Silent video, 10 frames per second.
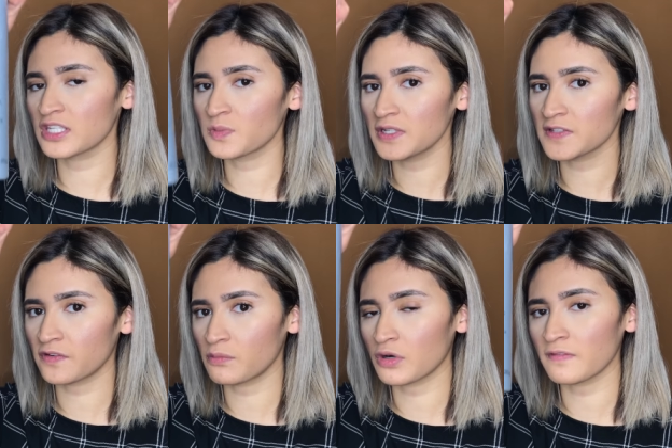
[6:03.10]
this one is
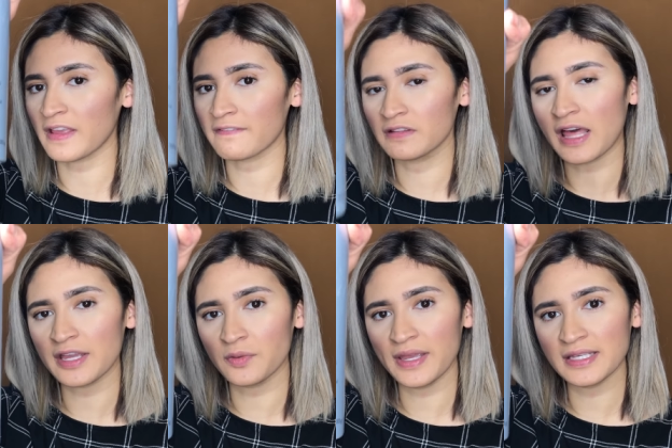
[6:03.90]
for more of like
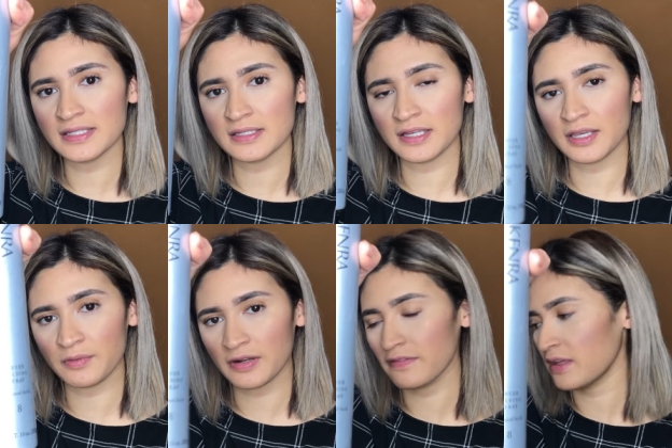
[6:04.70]
flyaways to get
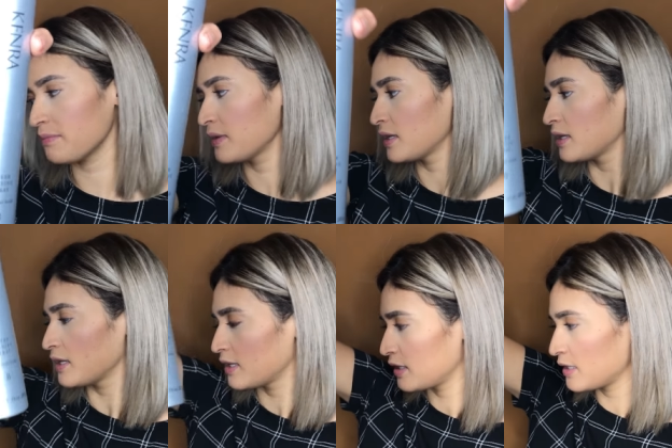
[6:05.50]
rid of them.
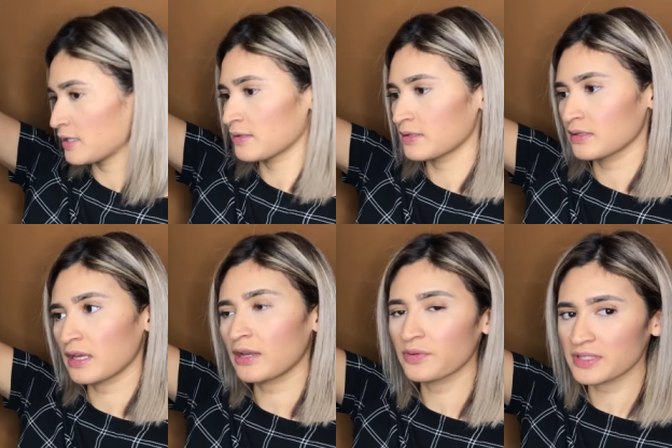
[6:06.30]

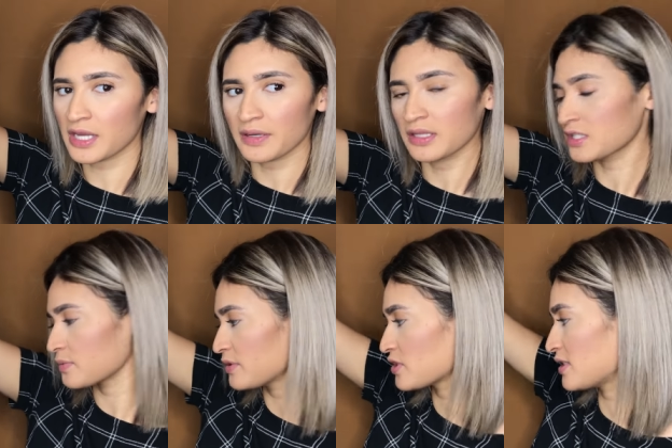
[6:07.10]
I always carry this
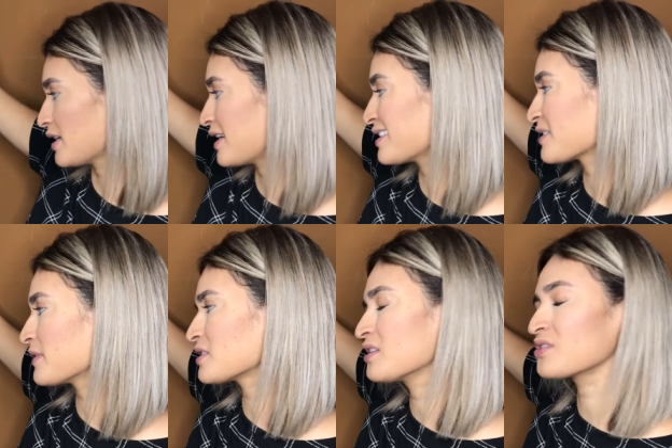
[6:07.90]
one just in case,
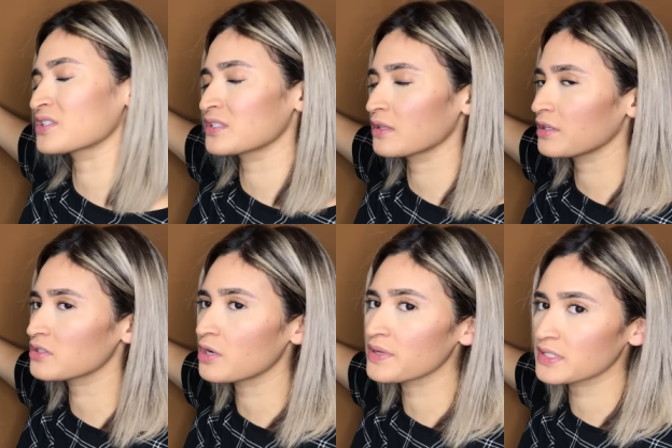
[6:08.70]
especially there's
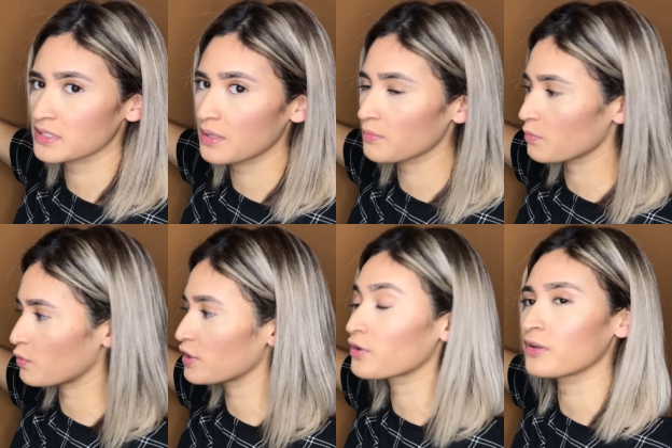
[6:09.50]
there's always some
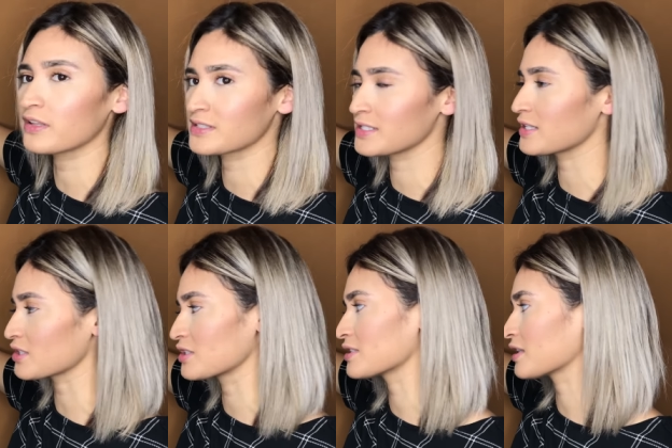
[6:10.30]
one girl that says that
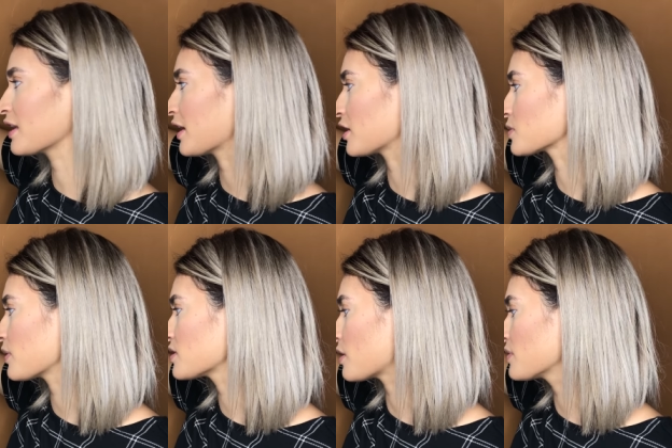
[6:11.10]
she doesn't like
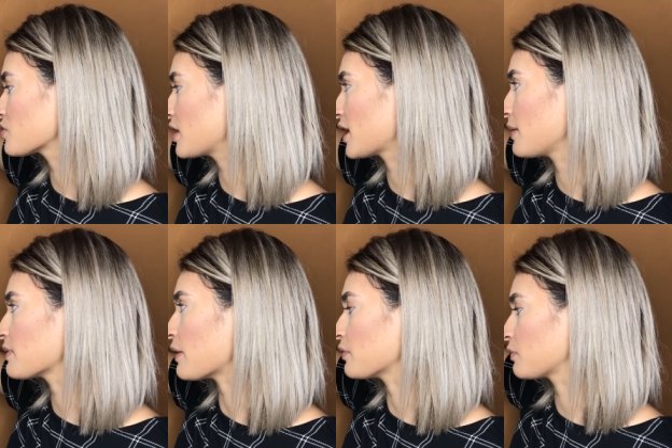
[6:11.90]
hairspray, so I always try to keep
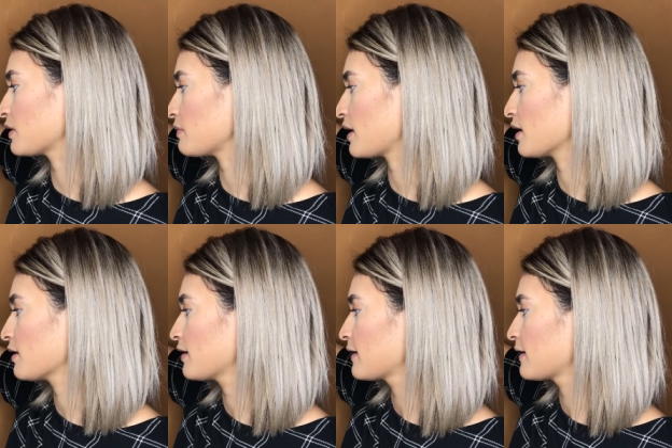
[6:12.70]
that one with me